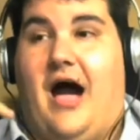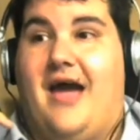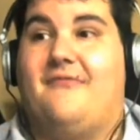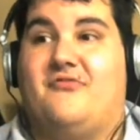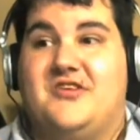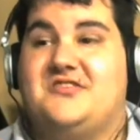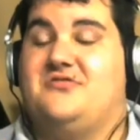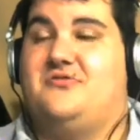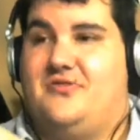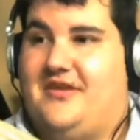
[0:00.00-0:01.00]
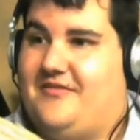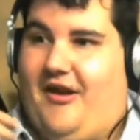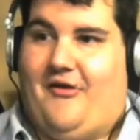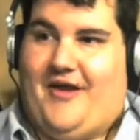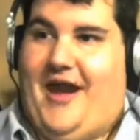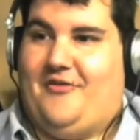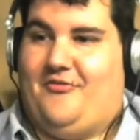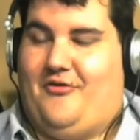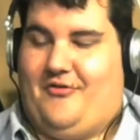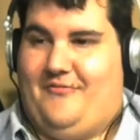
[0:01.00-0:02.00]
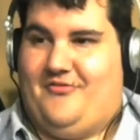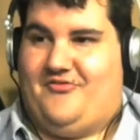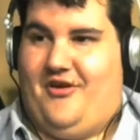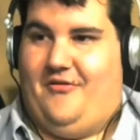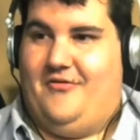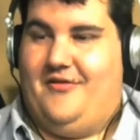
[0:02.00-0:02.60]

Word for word: I've listened to the entire catalog of the show.